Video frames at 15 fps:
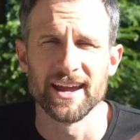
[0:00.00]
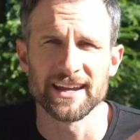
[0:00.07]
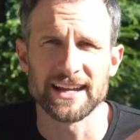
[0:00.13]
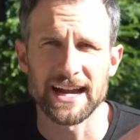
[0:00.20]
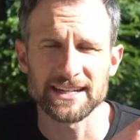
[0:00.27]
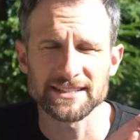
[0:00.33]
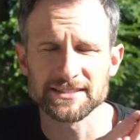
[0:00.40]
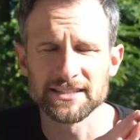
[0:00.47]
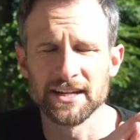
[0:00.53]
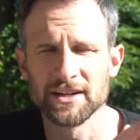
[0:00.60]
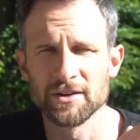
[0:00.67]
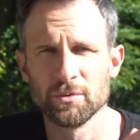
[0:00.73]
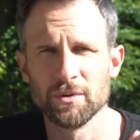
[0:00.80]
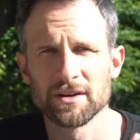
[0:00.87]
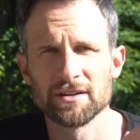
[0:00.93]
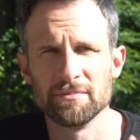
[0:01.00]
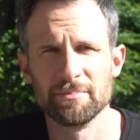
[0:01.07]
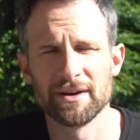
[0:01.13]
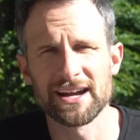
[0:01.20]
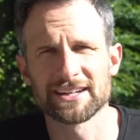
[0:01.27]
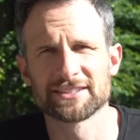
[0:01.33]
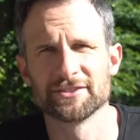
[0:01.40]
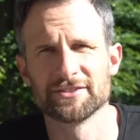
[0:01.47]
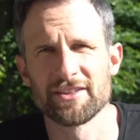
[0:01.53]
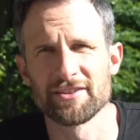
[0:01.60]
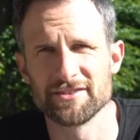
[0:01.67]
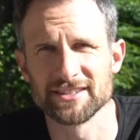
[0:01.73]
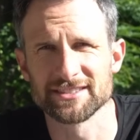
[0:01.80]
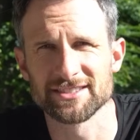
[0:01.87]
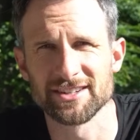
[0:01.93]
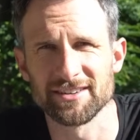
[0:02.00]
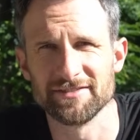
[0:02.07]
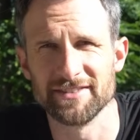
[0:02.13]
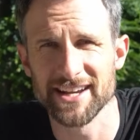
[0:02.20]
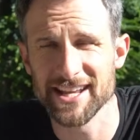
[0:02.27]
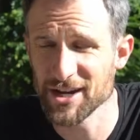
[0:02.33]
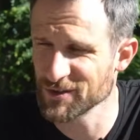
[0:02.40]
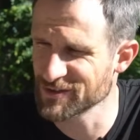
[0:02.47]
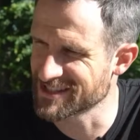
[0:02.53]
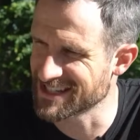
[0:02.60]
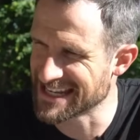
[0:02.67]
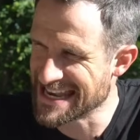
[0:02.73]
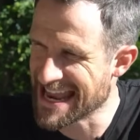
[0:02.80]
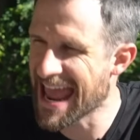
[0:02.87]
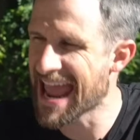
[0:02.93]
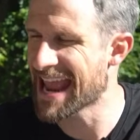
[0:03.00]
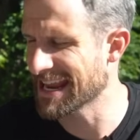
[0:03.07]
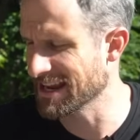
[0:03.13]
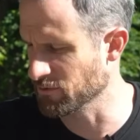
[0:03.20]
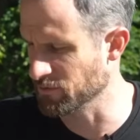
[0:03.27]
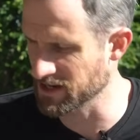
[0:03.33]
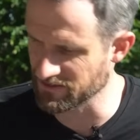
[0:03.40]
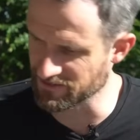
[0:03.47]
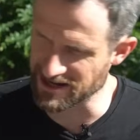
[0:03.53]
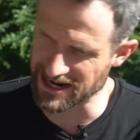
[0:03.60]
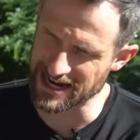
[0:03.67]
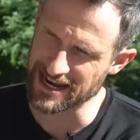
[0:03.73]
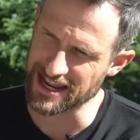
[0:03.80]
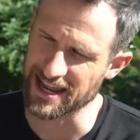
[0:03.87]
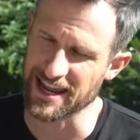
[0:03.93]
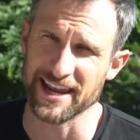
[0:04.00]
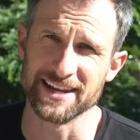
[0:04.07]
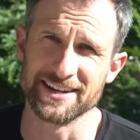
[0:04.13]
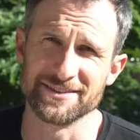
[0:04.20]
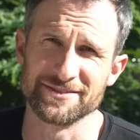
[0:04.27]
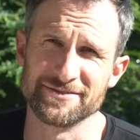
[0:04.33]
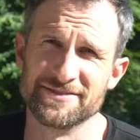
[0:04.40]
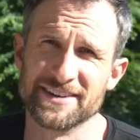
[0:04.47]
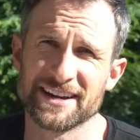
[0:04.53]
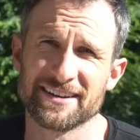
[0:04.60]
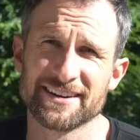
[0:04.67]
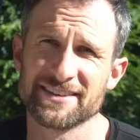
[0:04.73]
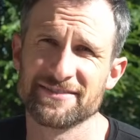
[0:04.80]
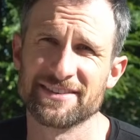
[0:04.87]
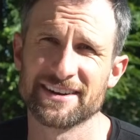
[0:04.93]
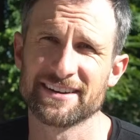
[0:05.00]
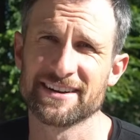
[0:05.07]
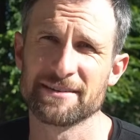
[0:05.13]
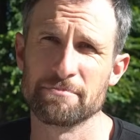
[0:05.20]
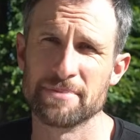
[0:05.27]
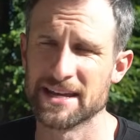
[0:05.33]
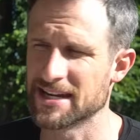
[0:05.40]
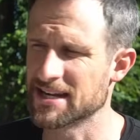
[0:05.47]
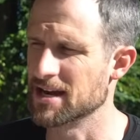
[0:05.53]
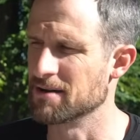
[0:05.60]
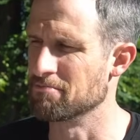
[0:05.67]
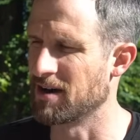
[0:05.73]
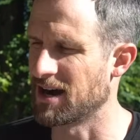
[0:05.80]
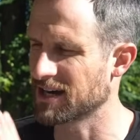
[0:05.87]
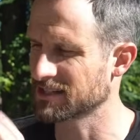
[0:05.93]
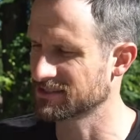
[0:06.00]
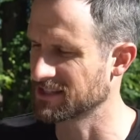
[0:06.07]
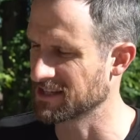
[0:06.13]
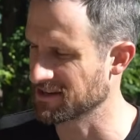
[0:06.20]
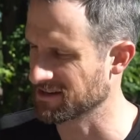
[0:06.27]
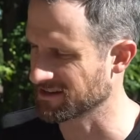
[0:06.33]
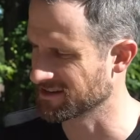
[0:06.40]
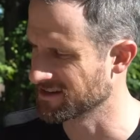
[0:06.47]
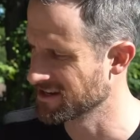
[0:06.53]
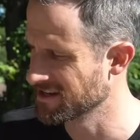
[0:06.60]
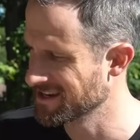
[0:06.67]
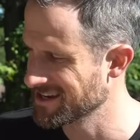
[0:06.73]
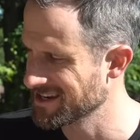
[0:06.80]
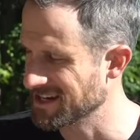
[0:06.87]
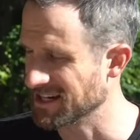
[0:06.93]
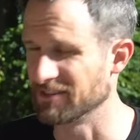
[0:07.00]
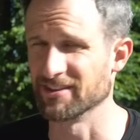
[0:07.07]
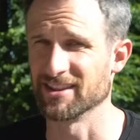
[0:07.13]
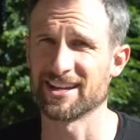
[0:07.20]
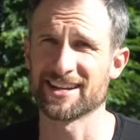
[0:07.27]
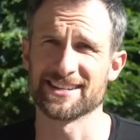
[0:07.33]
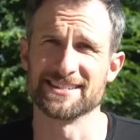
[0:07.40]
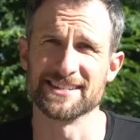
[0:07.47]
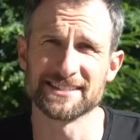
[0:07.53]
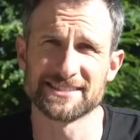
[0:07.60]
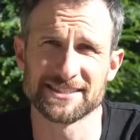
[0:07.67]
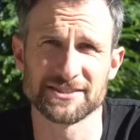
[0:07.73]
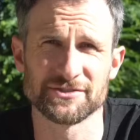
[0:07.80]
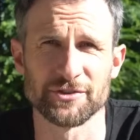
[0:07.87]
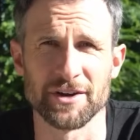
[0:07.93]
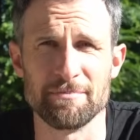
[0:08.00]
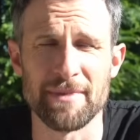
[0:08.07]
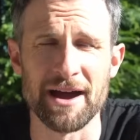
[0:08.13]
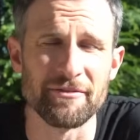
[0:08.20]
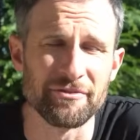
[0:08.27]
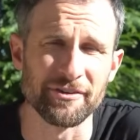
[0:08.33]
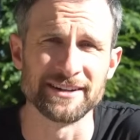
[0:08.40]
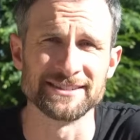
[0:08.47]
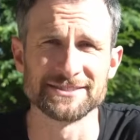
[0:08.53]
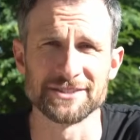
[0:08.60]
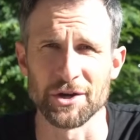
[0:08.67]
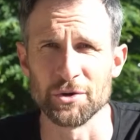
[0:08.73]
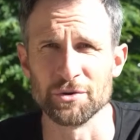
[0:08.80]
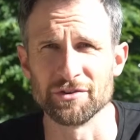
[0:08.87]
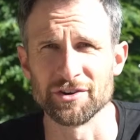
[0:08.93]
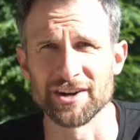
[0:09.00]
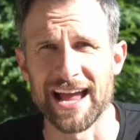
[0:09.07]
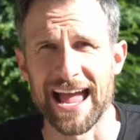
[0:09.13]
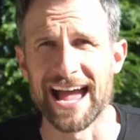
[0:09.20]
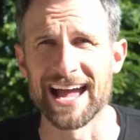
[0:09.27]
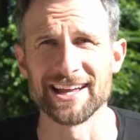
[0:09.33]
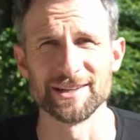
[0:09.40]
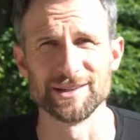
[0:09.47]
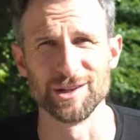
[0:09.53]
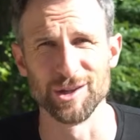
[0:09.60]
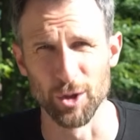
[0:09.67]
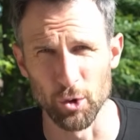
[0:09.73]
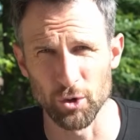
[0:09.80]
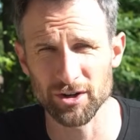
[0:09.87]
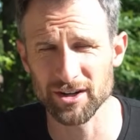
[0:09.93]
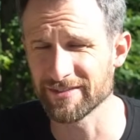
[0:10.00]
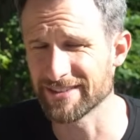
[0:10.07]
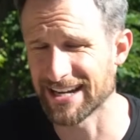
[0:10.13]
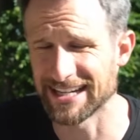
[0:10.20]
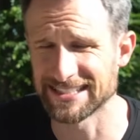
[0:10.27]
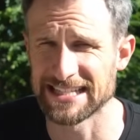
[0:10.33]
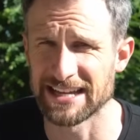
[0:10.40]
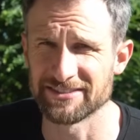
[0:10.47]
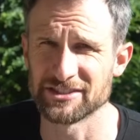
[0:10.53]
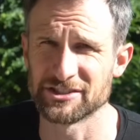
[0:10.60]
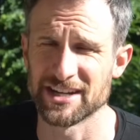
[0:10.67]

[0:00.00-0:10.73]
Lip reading: Hey guys, welcome back to another disc golf video. Today we have got a very big box here of a lot of discs from my friends over at Lore. If you guys haven't